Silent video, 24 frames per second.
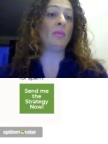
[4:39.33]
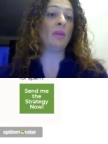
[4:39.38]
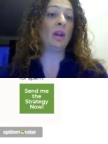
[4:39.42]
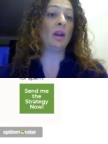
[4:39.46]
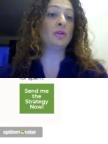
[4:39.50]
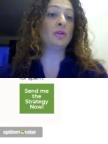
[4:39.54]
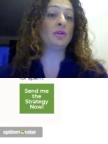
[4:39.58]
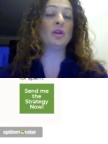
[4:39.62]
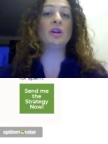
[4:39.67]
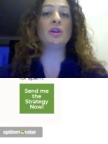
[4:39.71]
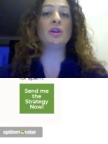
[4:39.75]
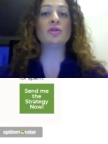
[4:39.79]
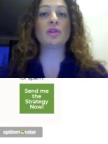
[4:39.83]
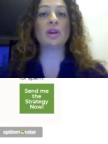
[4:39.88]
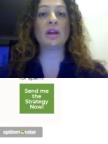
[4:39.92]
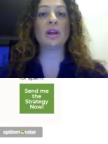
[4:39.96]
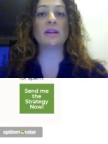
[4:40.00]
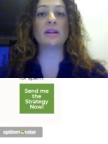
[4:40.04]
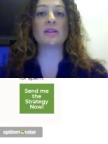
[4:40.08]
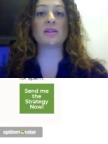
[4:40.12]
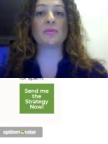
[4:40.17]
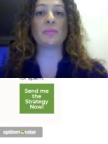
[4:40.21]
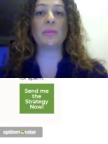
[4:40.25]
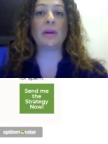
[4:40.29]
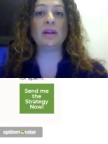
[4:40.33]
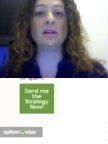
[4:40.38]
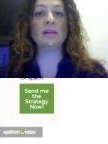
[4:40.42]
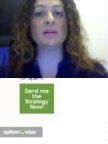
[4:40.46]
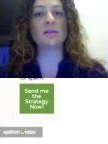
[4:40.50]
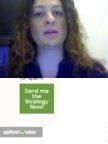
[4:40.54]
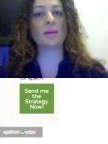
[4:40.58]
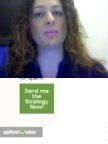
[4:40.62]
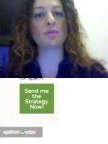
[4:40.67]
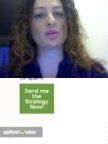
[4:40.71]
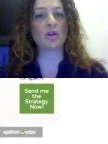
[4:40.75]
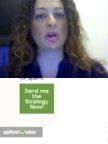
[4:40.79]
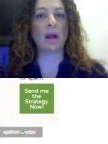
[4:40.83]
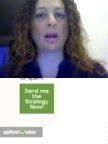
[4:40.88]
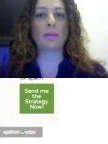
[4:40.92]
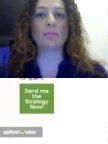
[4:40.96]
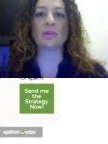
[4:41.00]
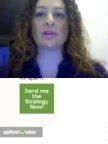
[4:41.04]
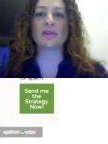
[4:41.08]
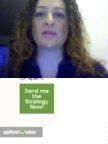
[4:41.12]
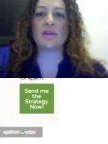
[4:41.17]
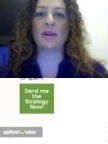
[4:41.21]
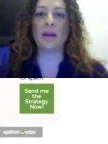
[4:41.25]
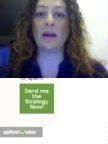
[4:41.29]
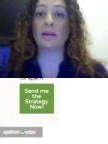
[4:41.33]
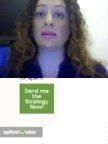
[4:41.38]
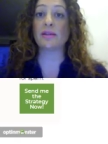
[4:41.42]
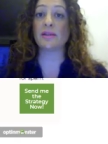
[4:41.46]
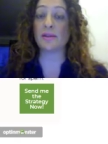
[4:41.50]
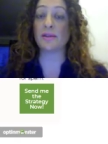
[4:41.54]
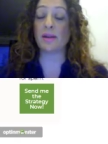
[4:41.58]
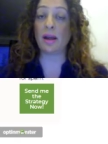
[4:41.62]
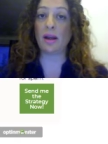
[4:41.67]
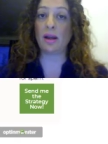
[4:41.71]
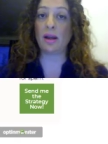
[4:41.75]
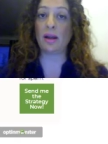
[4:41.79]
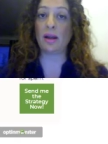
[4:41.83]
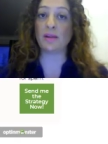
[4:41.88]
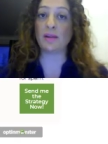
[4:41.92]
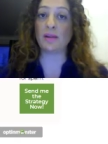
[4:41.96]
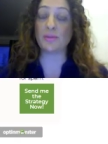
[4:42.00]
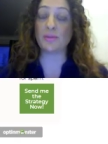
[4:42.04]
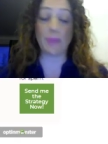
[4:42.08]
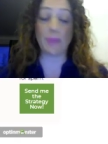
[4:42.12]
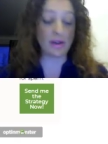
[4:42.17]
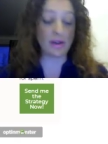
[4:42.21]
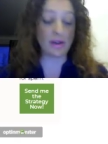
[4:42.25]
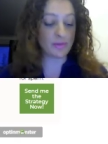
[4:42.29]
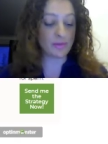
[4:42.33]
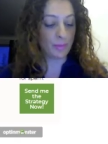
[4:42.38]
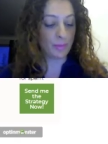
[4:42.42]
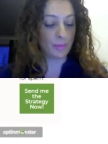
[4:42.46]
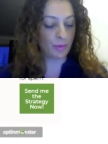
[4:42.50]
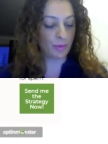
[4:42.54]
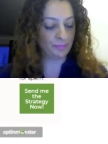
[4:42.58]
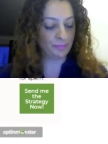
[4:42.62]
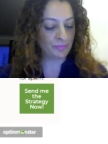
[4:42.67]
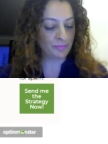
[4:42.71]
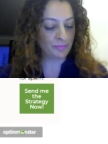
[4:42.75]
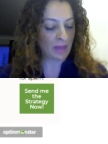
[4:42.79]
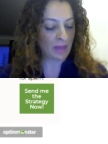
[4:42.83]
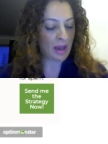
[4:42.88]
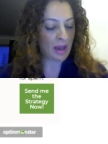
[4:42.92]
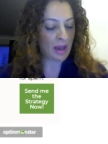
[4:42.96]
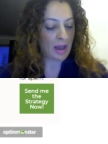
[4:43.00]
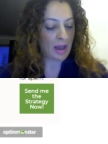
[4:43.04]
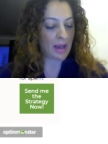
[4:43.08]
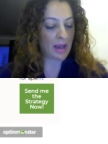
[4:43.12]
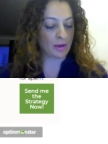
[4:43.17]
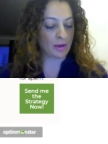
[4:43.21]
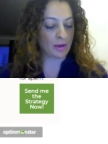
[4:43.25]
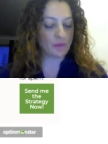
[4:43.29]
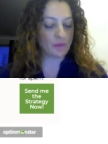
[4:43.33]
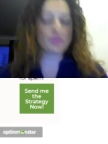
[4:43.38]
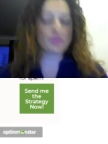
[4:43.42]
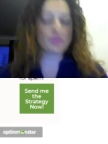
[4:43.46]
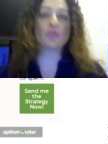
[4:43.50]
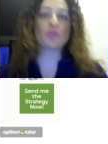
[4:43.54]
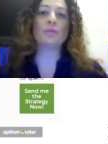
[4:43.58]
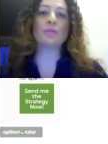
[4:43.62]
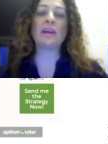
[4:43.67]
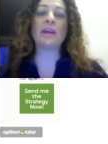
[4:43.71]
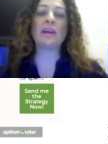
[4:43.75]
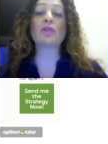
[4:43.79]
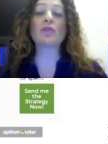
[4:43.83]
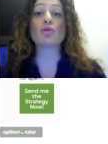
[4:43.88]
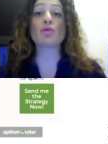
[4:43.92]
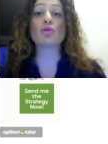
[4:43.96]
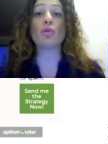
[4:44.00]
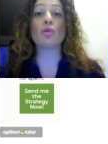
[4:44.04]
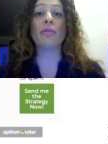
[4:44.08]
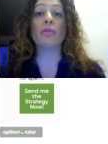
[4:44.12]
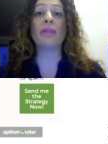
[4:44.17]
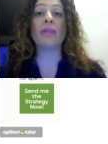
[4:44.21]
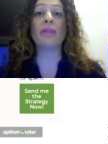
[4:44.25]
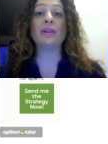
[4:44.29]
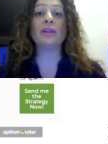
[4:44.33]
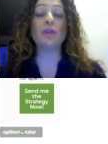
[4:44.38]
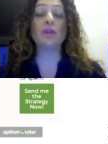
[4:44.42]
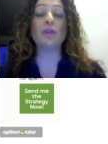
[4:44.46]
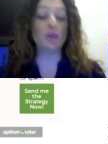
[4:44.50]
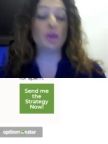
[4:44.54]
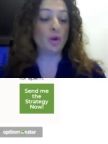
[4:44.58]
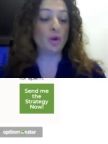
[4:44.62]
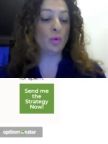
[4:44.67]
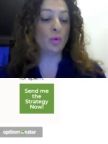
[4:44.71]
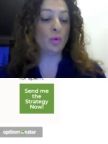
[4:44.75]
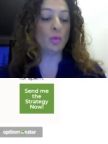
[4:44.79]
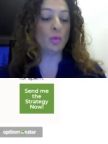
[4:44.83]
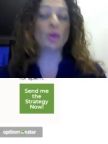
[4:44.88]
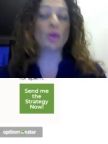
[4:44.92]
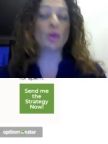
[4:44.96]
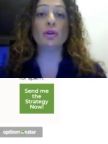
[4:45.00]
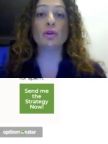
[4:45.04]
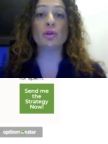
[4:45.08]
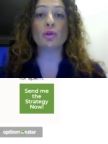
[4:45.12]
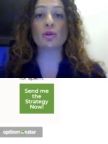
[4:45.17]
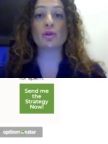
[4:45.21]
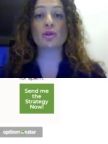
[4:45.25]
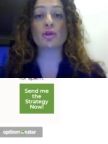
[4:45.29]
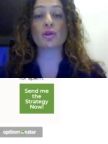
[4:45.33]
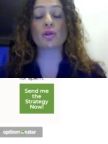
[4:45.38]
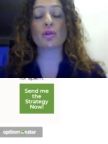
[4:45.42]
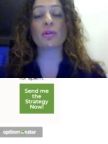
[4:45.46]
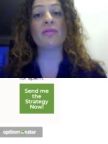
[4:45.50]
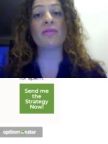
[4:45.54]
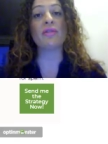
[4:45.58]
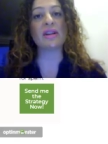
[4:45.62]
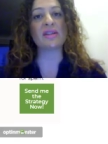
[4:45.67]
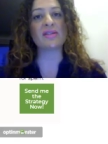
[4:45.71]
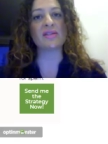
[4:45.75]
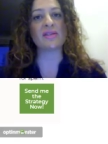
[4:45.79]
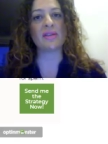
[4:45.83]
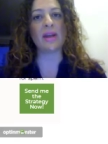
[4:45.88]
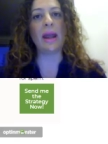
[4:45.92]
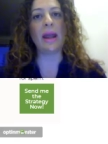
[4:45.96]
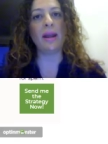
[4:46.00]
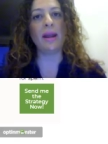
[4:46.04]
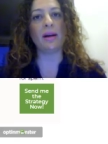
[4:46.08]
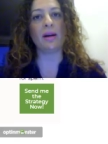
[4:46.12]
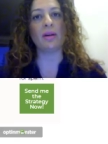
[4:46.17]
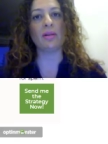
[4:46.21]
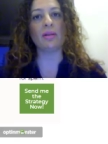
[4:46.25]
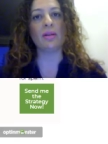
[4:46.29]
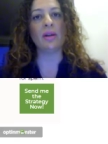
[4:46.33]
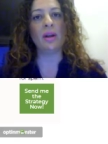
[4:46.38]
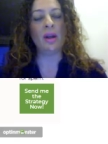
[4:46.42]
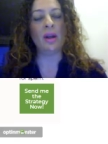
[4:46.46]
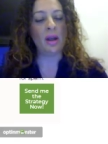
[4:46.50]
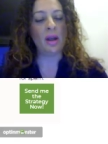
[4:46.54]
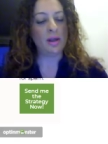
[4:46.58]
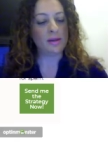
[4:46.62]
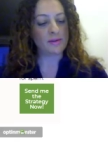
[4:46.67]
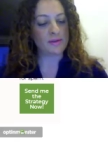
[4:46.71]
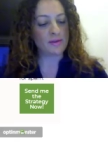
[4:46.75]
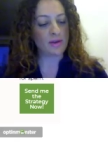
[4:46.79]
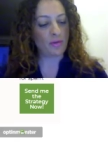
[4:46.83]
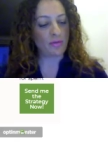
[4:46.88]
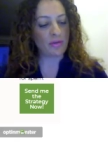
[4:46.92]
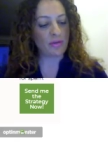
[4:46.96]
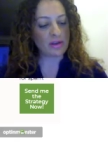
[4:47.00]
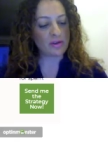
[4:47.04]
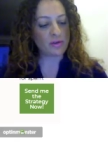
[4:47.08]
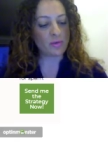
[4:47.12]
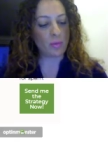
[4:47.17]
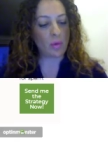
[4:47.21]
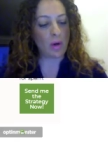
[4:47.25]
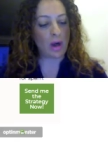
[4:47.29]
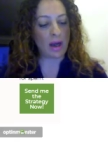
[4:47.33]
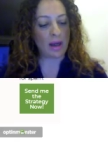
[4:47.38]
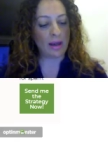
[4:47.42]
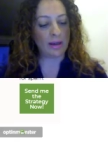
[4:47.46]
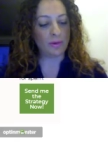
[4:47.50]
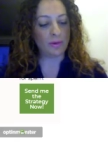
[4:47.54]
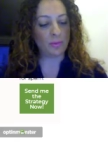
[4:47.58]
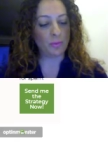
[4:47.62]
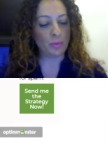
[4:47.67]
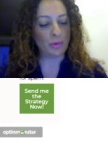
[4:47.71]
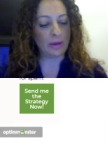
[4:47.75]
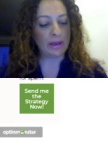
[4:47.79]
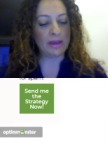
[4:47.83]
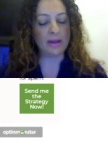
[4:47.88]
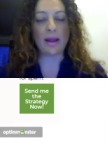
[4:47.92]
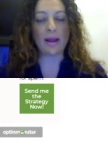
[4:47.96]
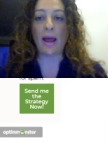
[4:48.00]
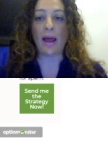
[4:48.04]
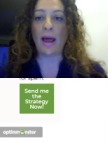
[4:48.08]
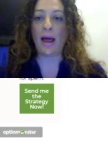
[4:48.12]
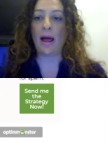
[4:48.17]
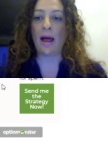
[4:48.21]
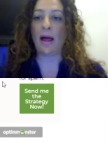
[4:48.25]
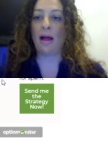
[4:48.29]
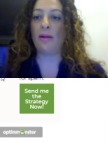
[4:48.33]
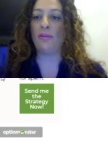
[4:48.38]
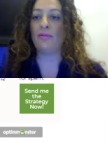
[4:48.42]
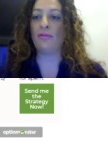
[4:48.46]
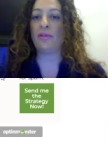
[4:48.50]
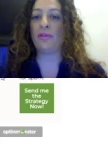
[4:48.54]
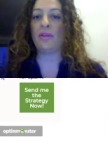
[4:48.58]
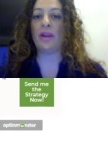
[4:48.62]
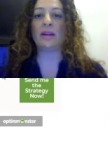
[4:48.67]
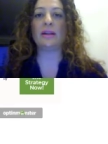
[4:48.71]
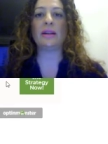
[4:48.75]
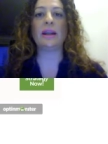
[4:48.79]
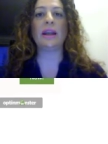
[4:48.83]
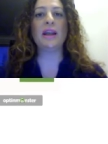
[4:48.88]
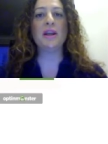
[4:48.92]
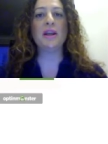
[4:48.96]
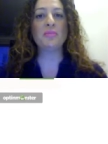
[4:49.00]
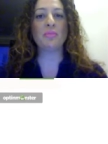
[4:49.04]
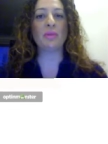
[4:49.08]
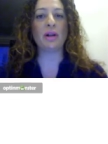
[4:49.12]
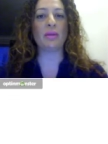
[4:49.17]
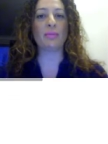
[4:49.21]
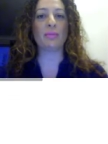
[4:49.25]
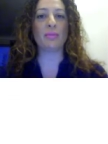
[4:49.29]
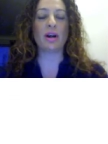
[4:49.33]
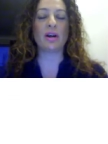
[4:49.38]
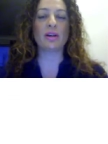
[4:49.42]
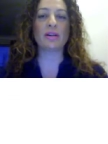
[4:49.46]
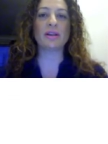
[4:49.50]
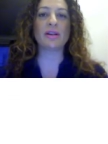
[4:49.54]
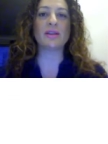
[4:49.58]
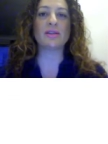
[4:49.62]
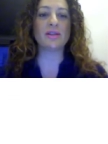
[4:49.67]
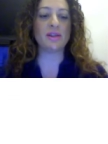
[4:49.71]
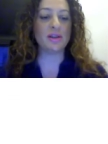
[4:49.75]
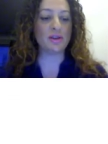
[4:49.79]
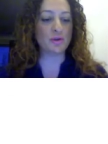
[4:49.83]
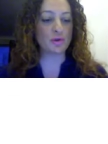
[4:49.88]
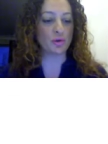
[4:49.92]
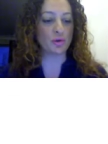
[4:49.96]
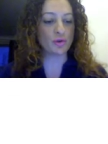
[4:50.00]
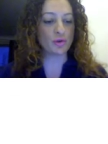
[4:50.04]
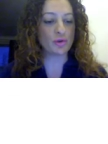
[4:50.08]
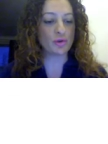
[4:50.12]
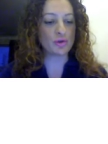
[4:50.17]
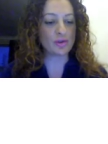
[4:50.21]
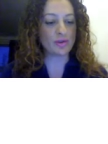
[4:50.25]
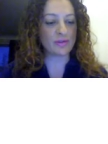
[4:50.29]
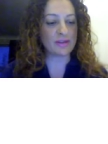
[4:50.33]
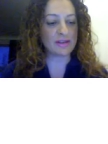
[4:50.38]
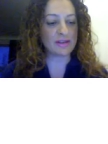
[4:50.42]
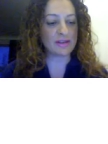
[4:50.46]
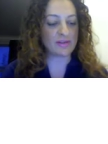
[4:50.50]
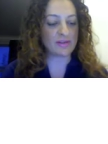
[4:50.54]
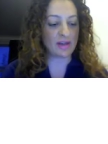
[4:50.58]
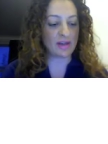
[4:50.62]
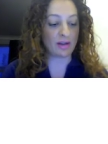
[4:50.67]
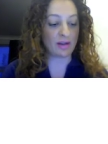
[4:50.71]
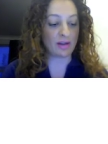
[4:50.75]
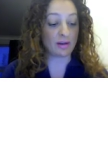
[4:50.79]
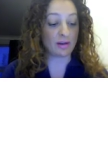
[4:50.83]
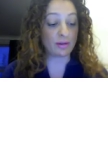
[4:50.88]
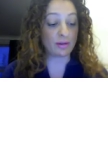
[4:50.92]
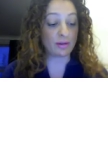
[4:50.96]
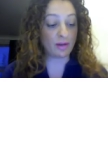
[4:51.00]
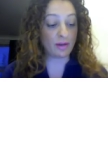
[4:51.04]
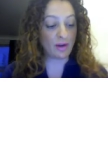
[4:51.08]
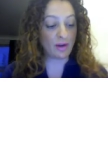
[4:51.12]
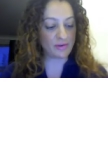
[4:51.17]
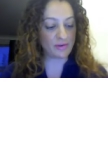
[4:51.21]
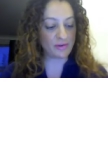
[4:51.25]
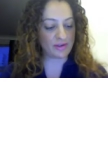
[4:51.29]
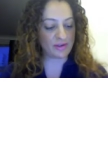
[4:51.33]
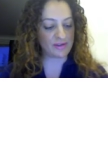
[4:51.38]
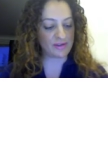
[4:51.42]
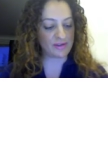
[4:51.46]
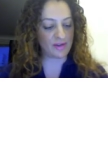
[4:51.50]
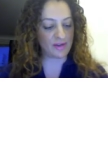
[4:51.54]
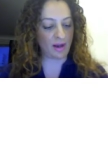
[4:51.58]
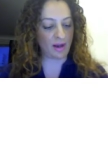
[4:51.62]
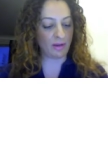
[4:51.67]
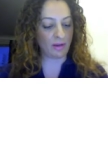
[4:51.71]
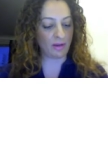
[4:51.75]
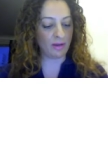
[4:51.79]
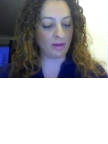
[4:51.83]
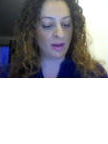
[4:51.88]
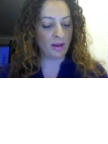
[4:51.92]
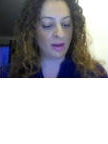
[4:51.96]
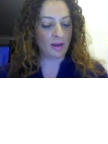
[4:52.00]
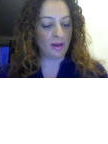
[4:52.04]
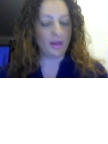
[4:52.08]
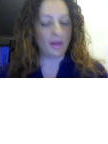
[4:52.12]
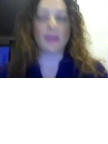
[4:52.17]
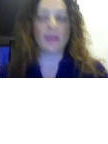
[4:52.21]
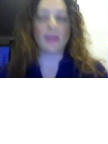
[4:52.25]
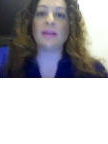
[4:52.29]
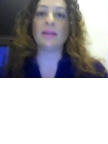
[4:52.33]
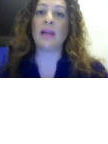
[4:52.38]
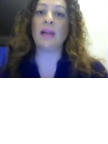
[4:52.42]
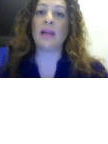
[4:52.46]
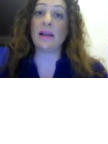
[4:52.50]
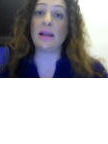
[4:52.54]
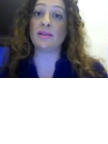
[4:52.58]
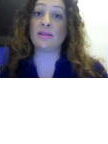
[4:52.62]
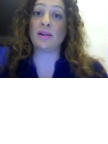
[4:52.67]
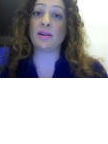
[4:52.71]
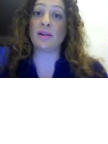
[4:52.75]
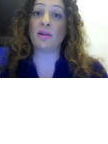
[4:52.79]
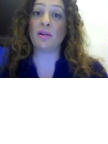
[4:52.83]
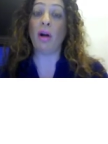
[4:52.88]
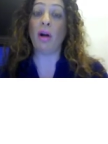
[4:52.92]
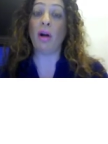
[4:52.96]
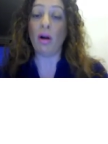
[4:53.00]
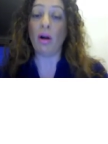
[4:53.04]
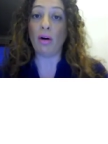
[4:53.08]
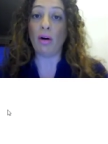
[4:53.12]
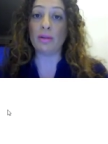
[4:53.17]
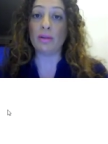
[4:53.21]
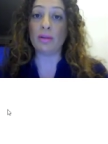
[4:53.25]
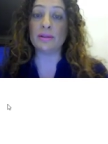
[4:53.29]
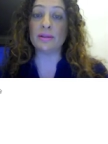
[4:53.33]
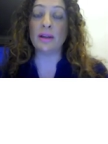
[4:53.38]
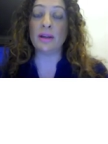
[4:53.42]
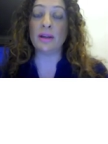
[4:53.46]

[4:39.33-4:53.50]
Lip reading: you need to get as many subscribers as possible, and also to make sure that you will nurture the sale. So that's why we have that email marketing to nurture the sale and close the sale later on.